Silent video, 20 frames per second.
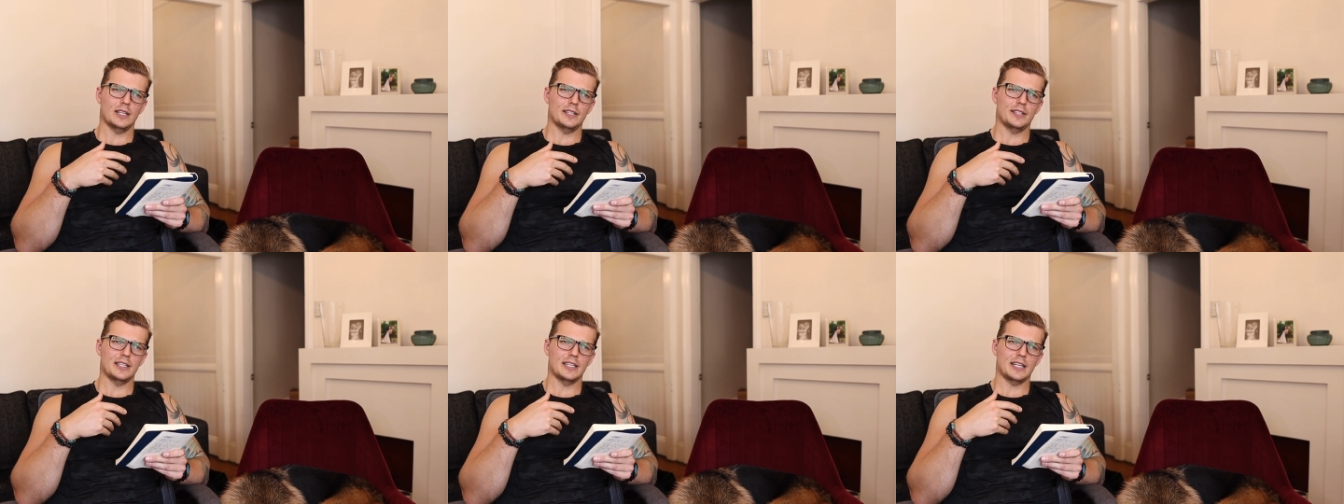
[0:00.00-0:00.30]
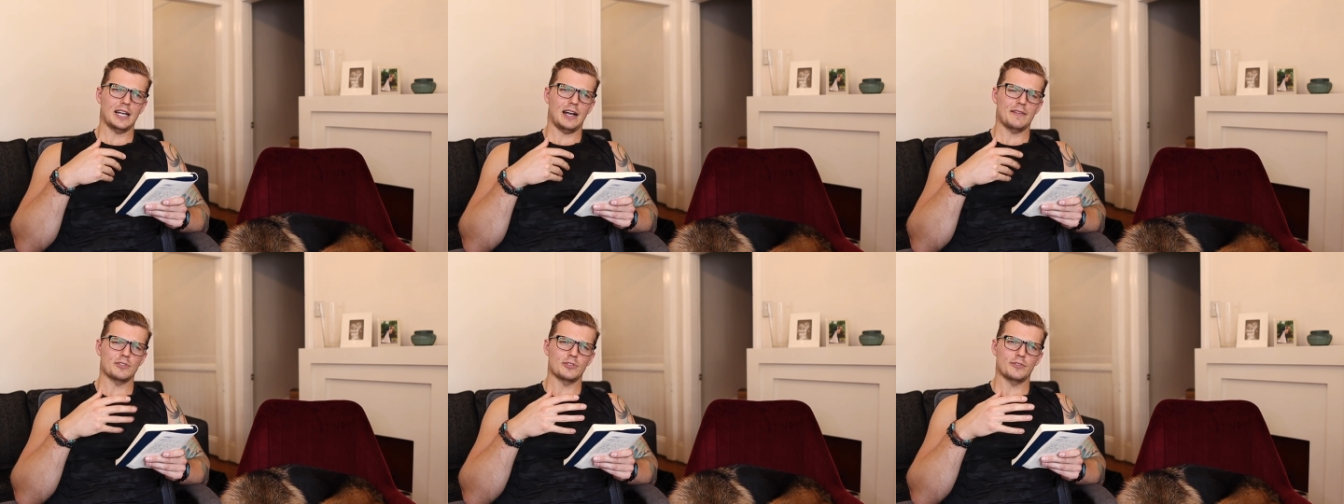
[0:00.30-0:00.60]
I
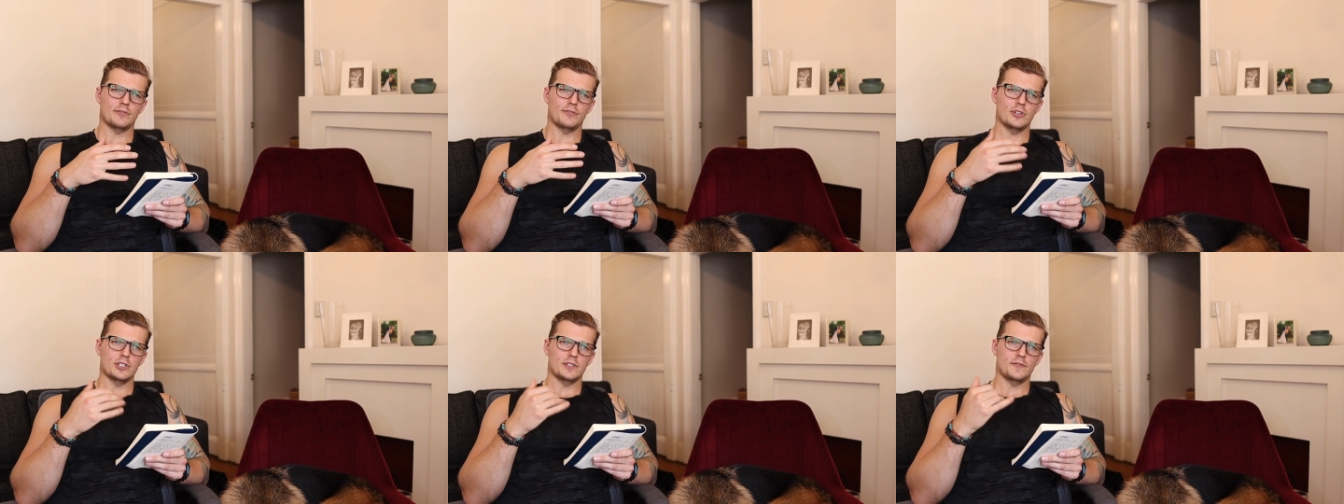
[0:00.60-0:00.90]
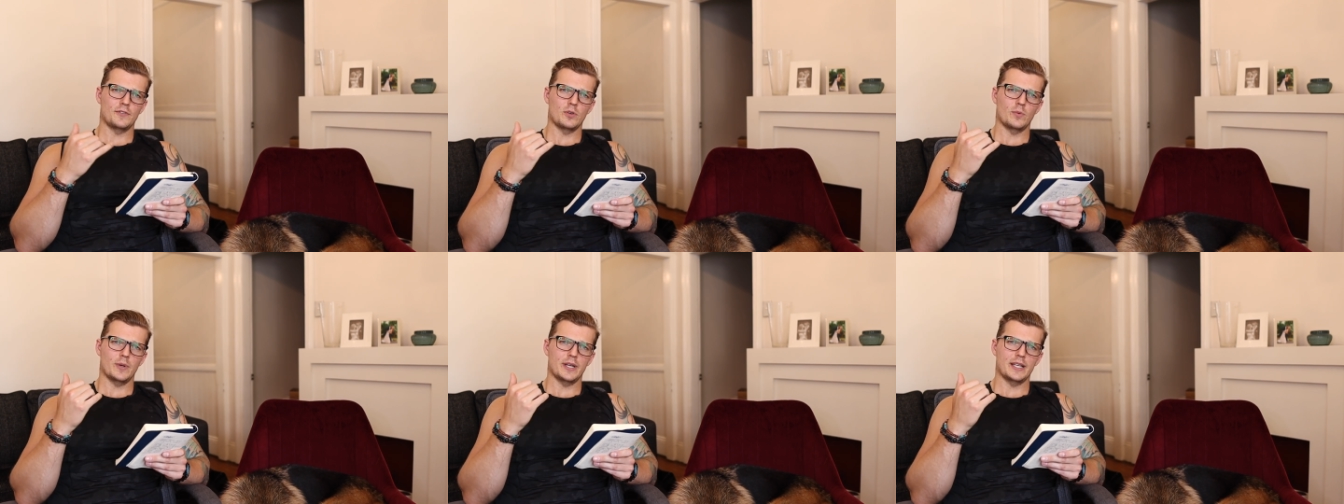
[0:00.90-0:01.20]
think after the first
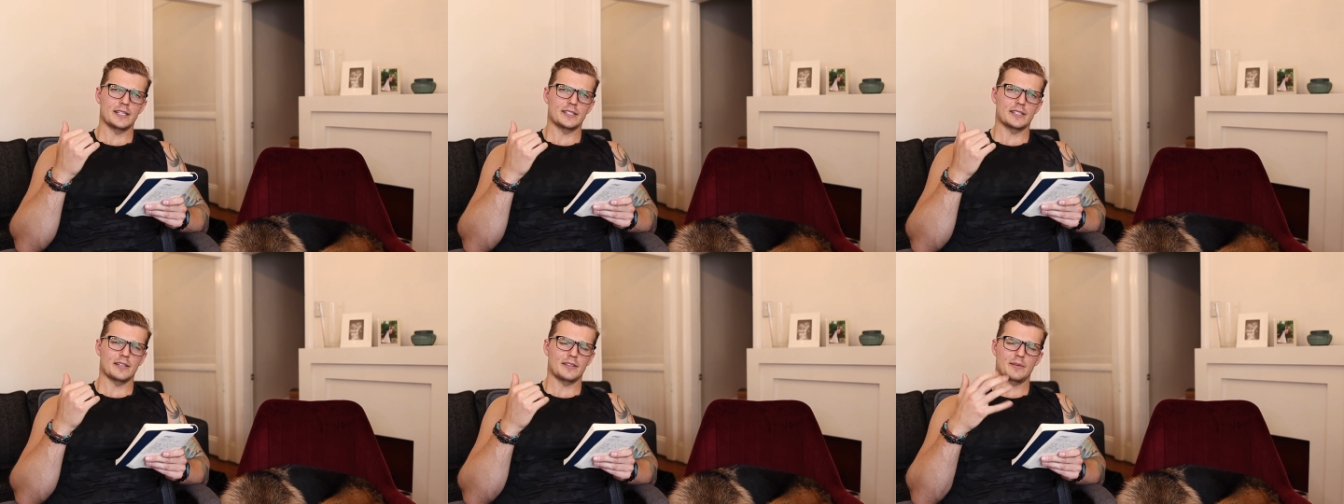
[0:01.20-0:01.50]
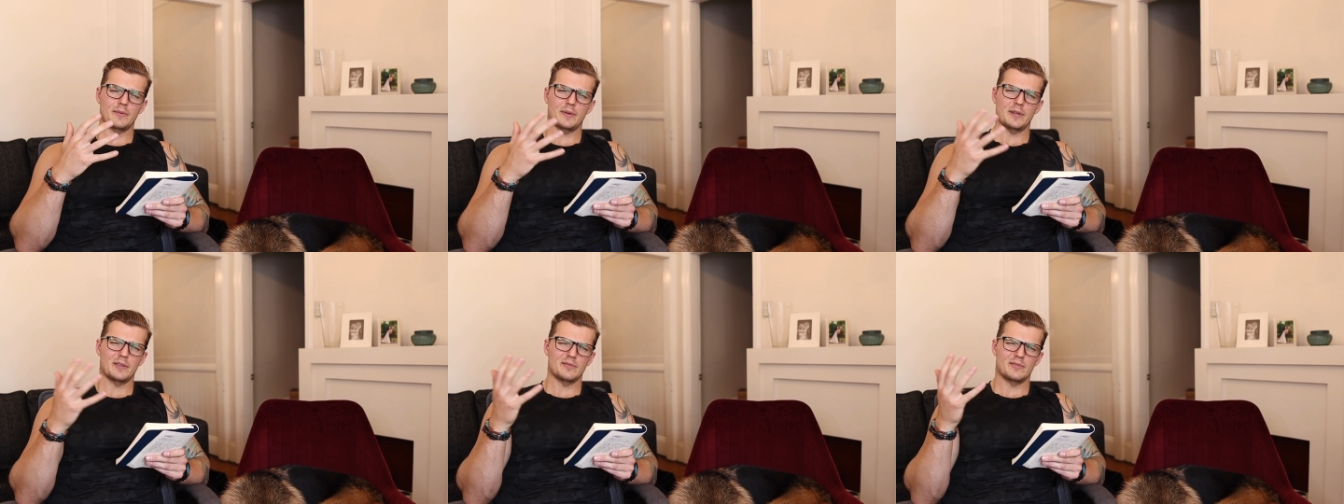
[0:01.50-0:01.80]
few weeks, I
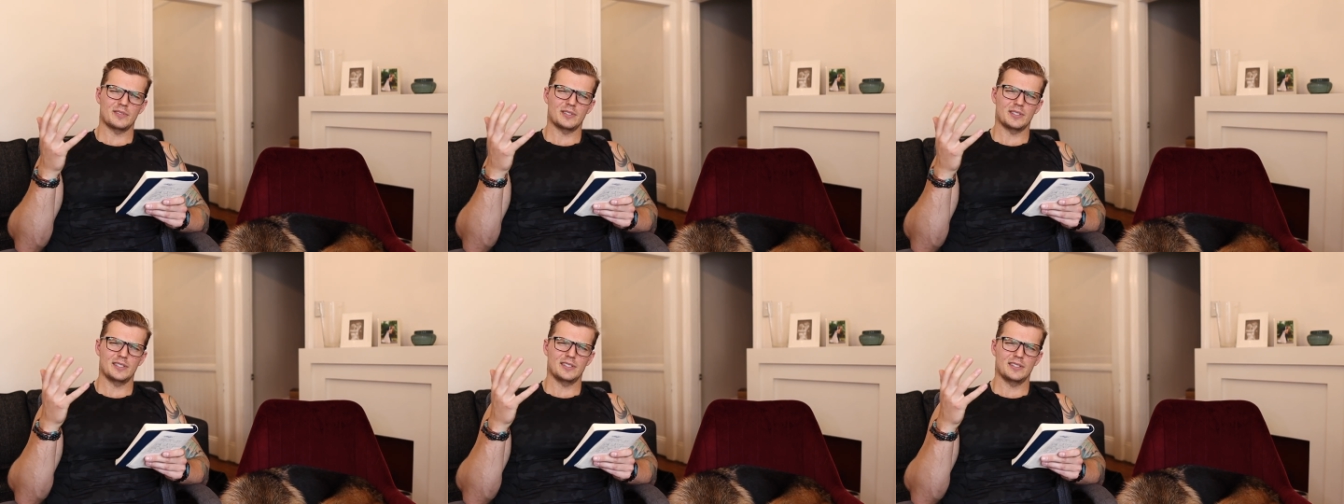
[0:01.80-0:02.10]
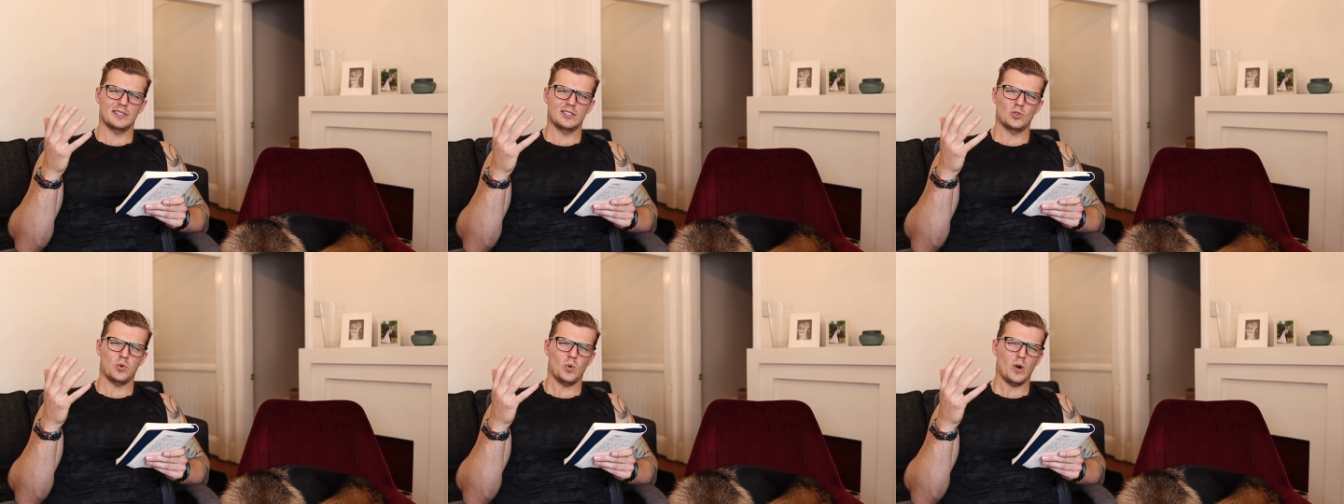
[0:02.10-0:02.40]
think we're
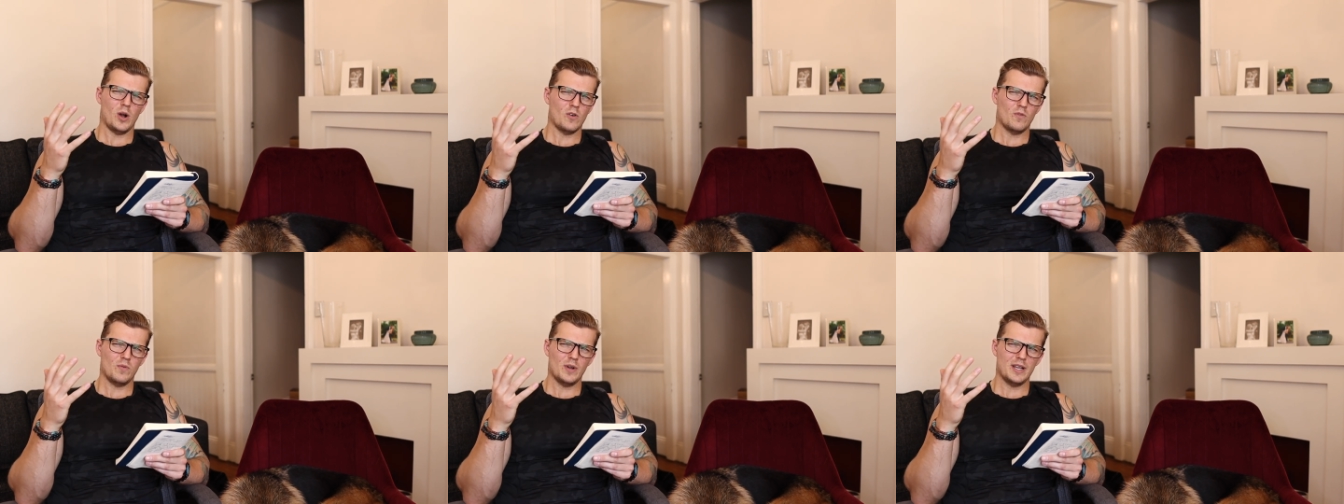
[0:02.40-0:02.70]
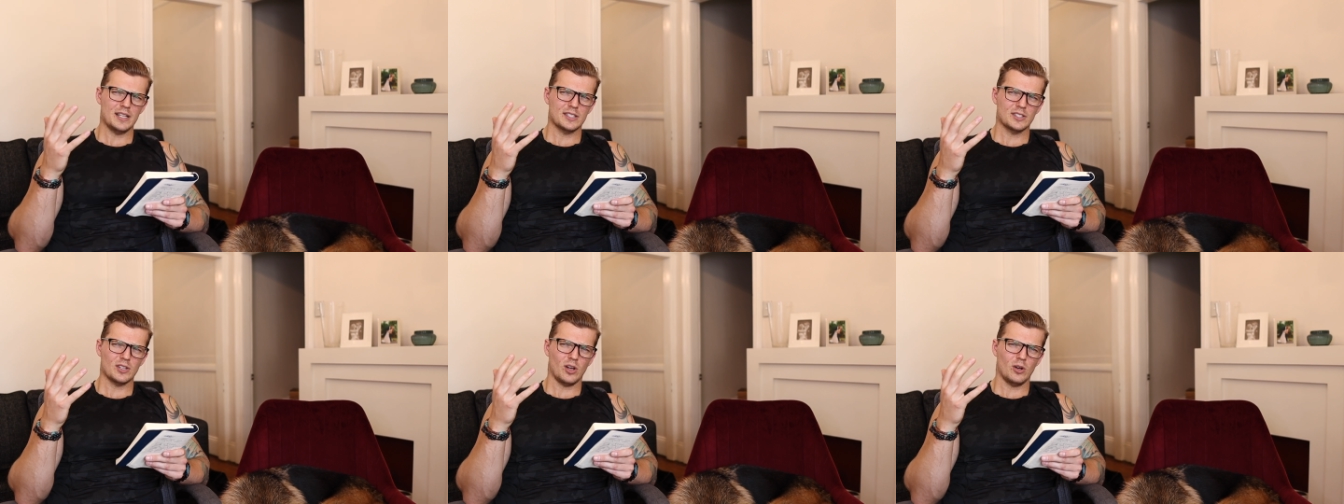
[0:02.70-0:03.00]
at 12
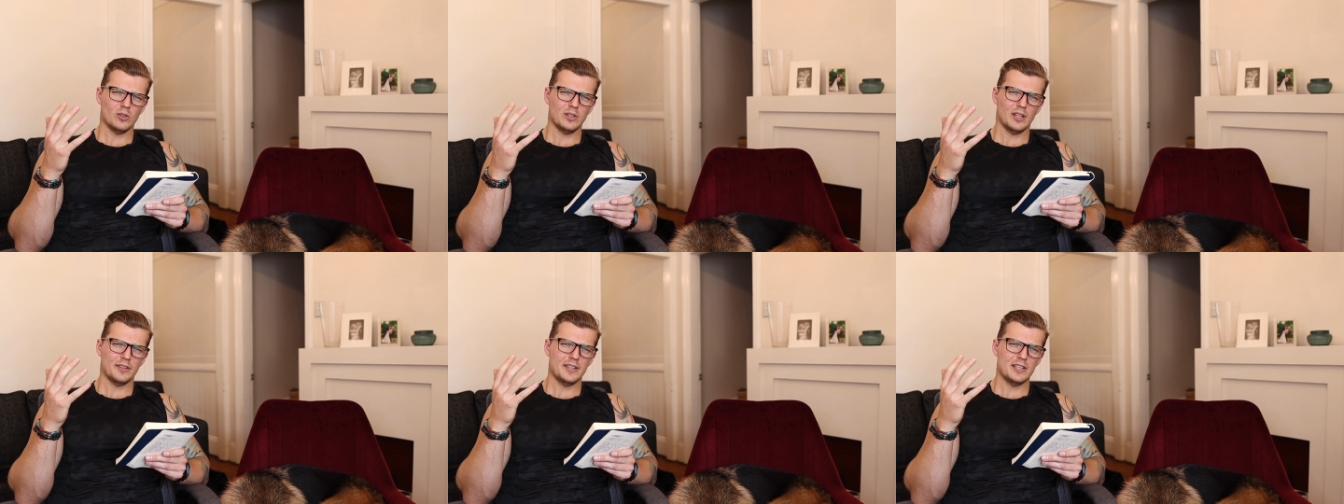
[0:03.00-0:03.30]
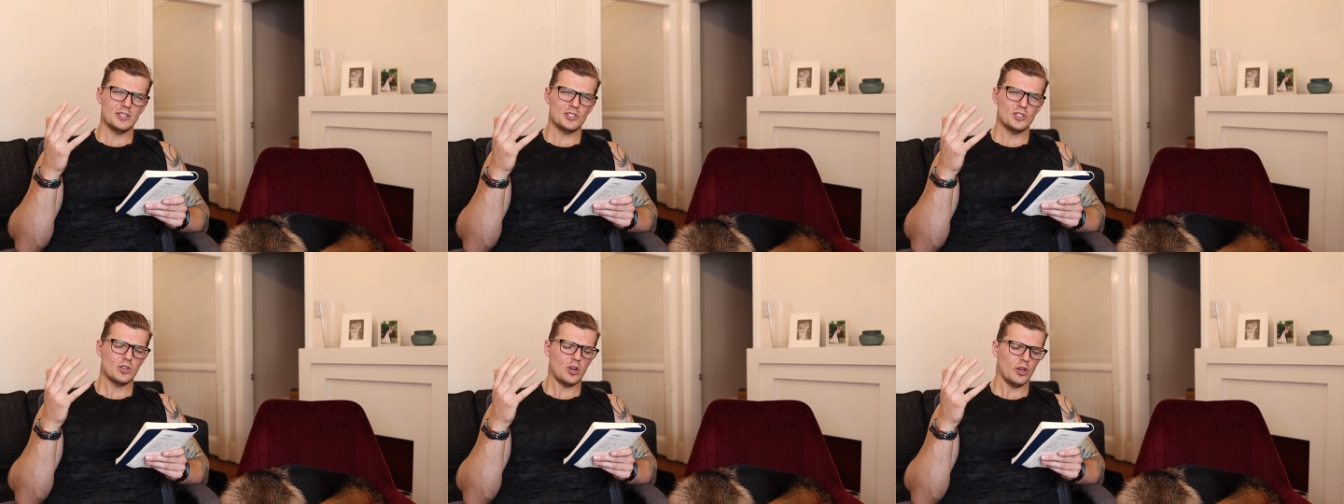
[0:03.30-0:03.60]
weeks old, I
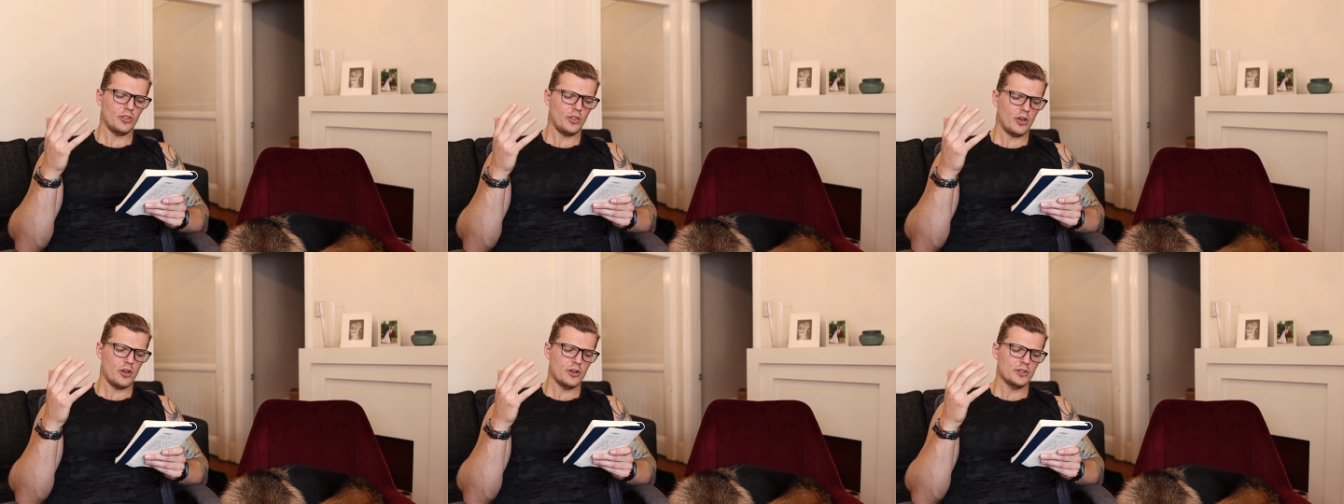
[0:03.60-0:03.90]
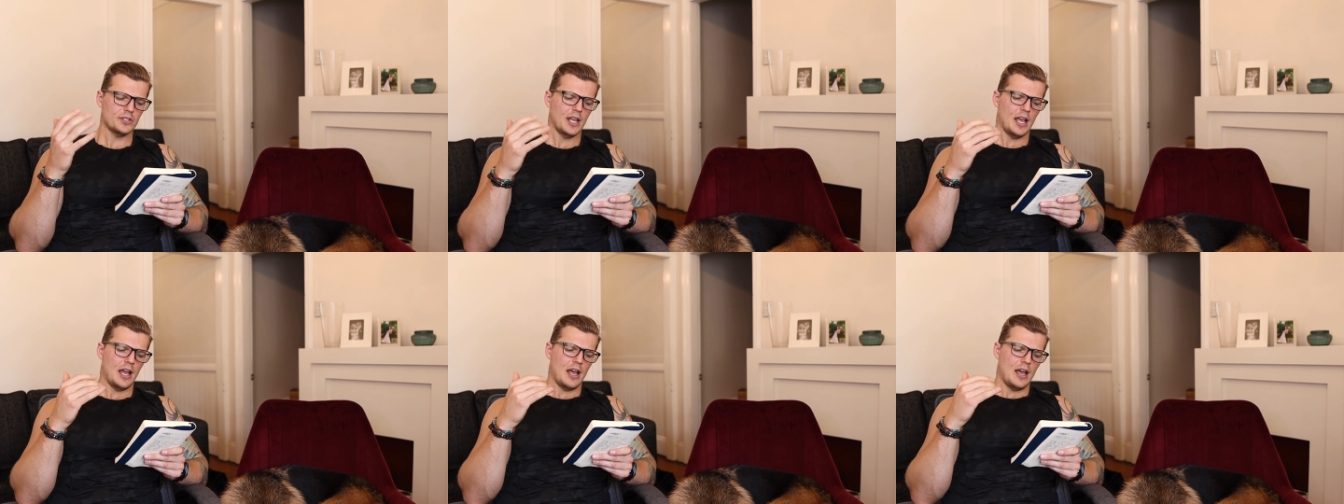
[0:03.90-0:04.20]
think she got those.